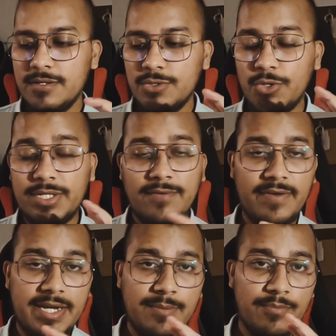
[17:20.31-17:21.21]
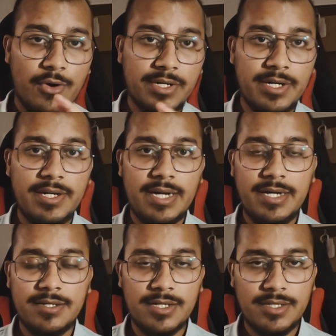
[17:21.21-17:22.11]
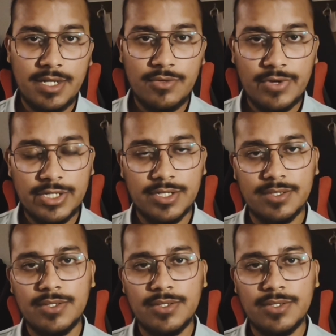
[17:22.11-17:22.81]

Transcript: So it's a very important and interesting question.